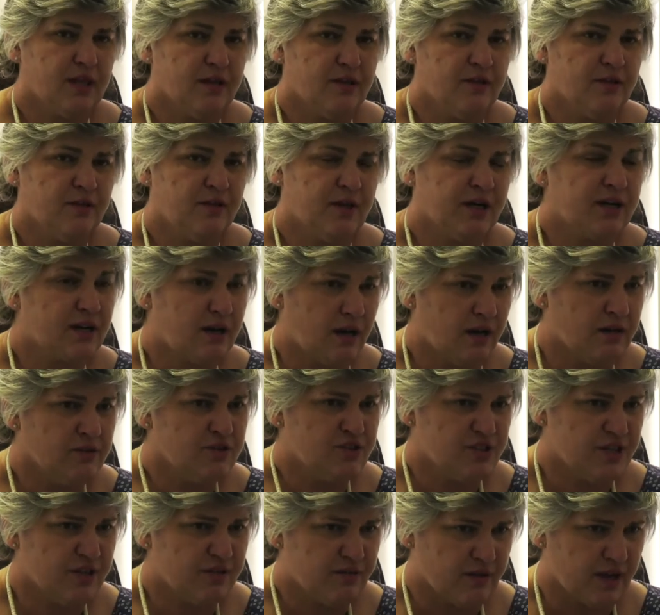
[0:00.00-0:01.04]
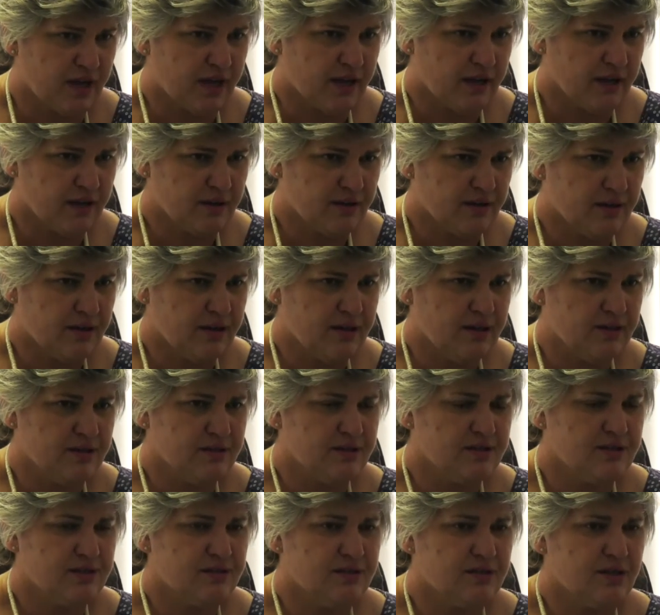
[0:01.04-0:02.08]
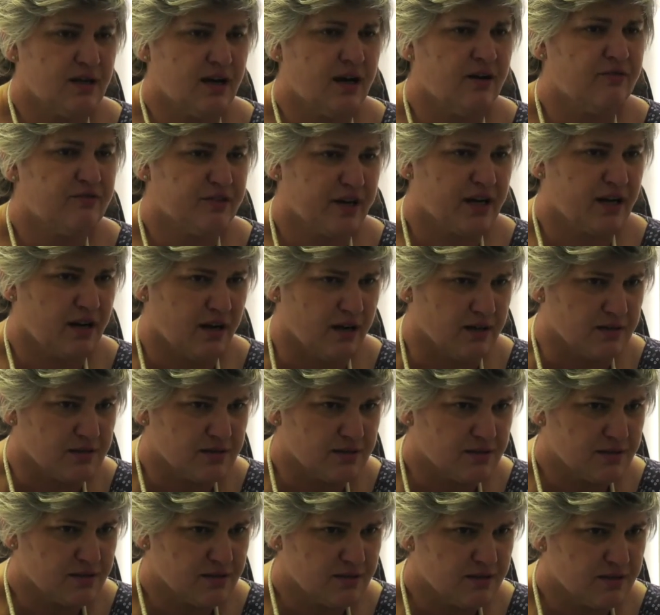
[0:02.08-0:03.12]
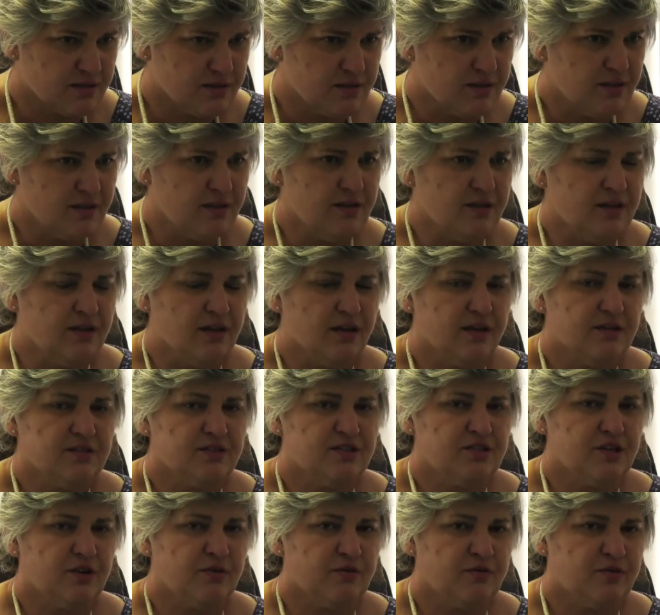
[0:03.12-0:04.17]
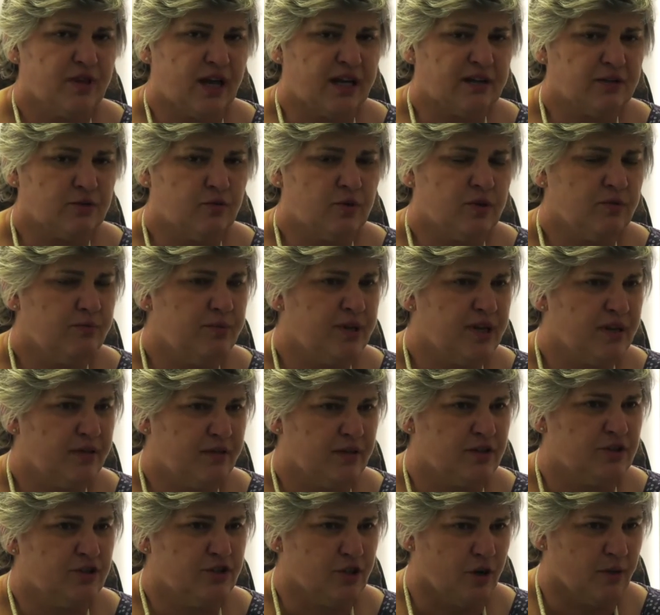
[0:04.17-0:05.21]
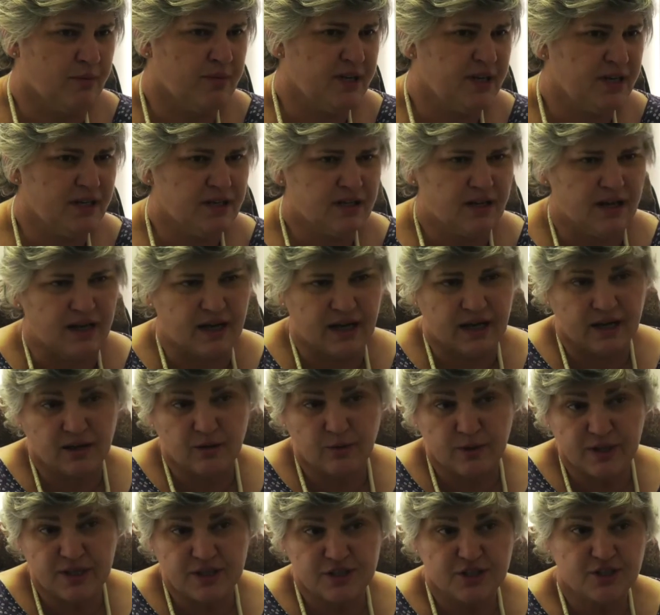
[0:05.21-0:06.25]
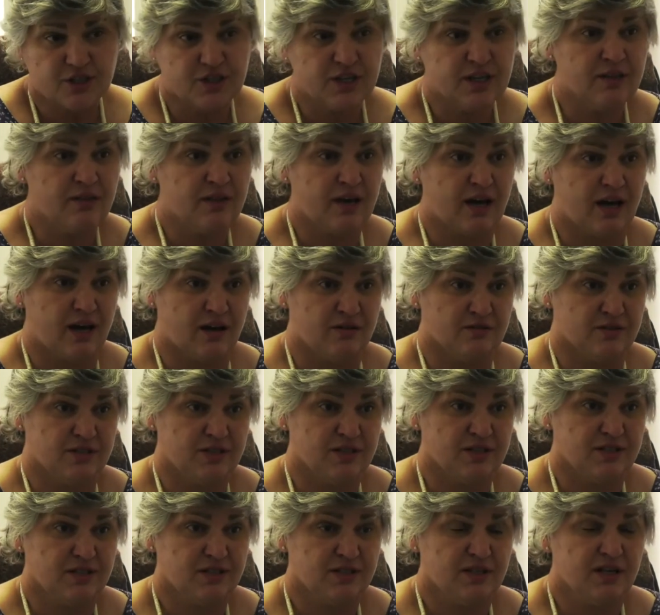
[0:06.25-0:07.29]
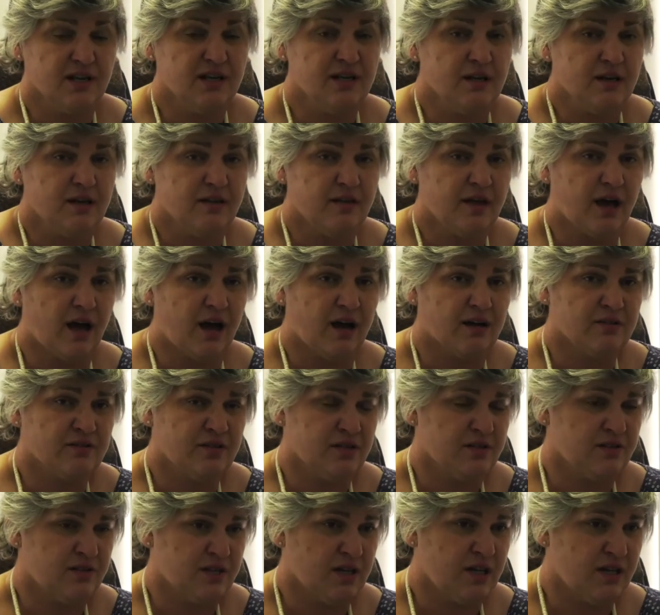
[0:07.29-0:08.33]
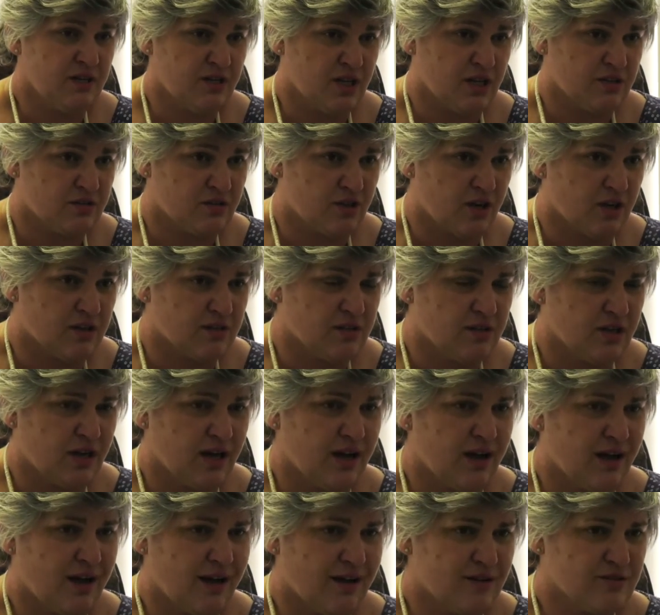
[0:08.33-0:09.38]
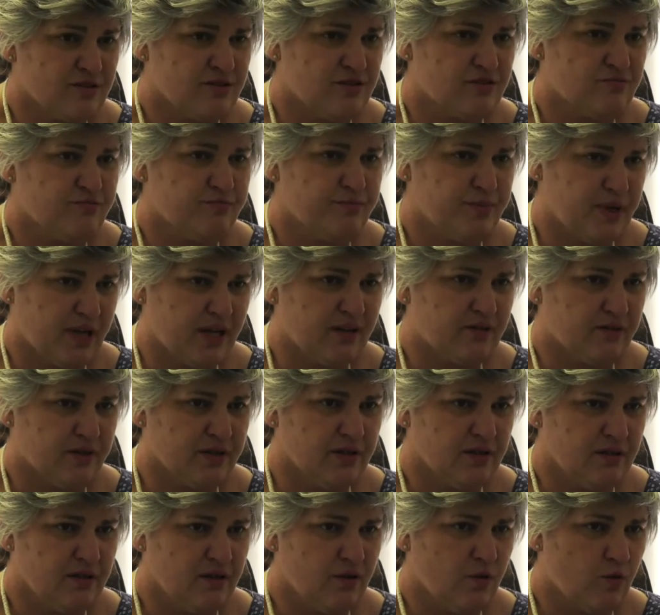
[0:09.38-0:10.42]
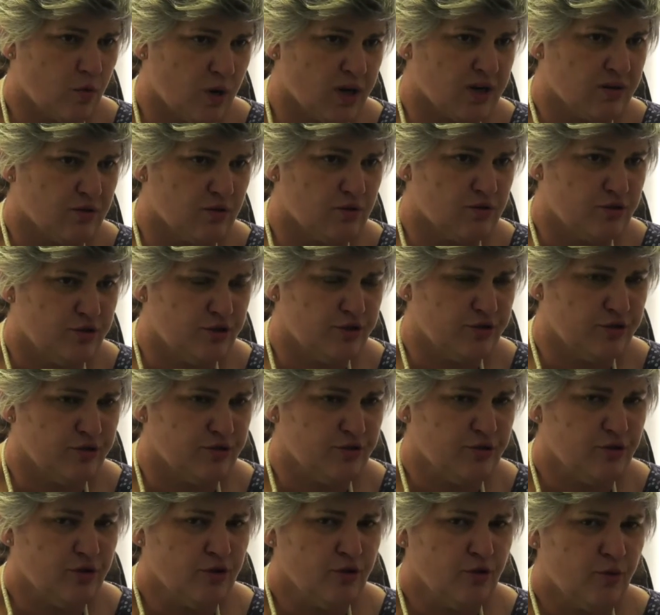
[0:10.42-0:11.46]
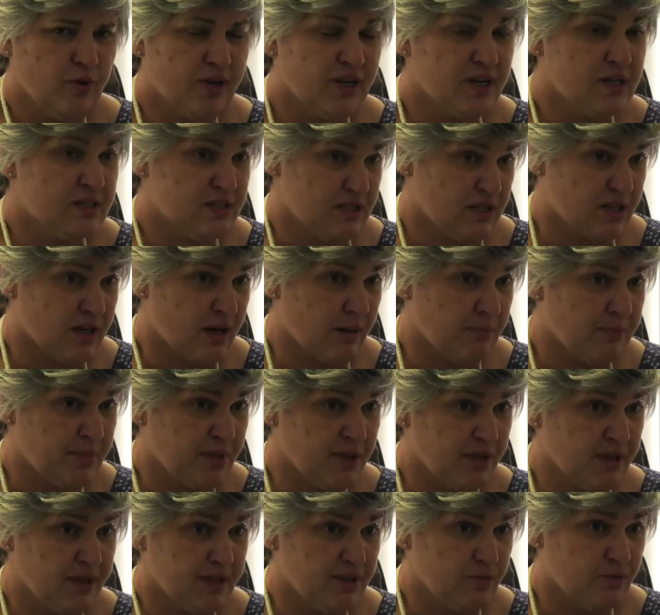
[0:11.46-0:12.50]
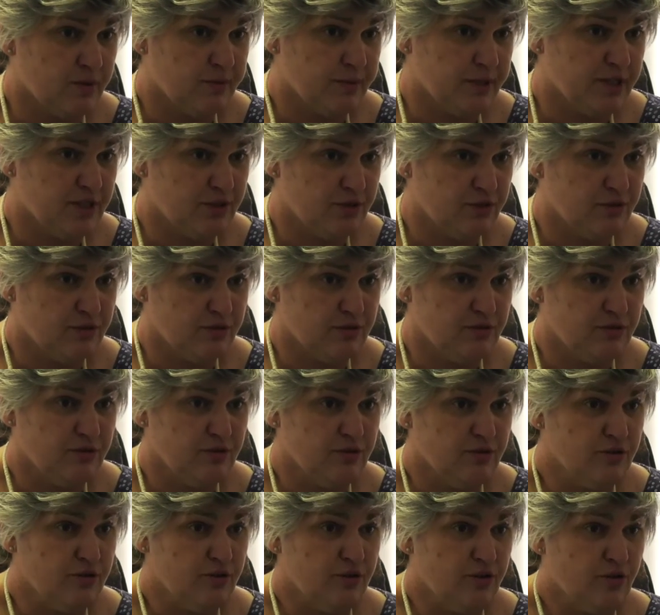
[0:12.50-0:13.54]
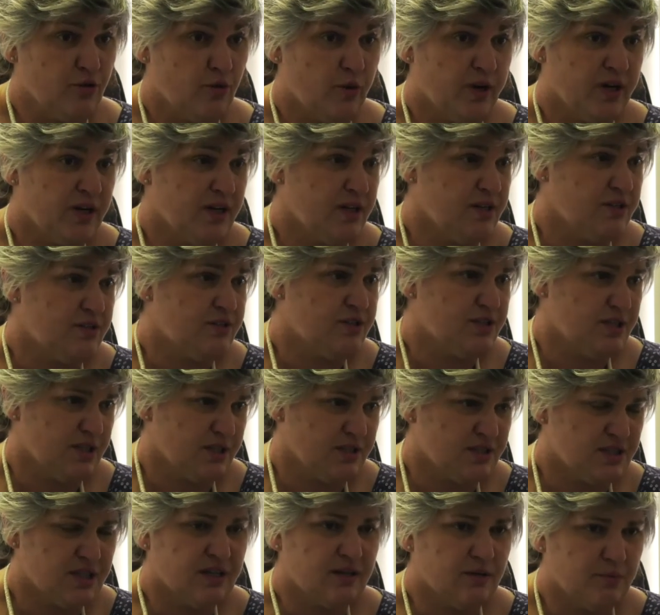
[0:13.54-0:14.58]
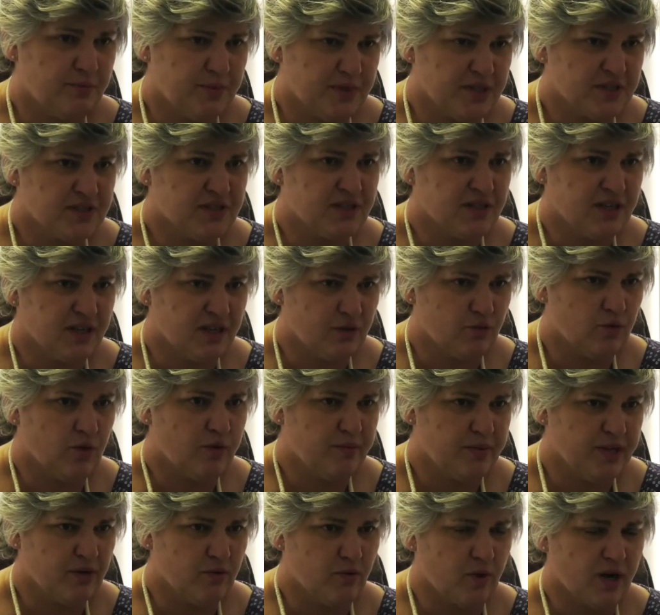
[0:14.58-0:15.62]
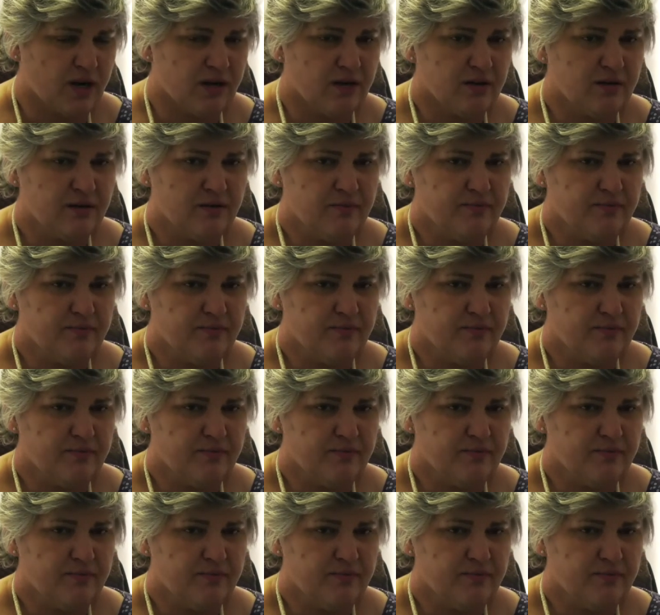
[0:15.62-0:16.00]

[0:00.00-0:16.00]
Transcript: The culture there is Afrikaans. So that will be the dominant language in the houses. The houses each has got a house parent, one or two. When it's a couple, it will be two. When it's a single person, it will be one.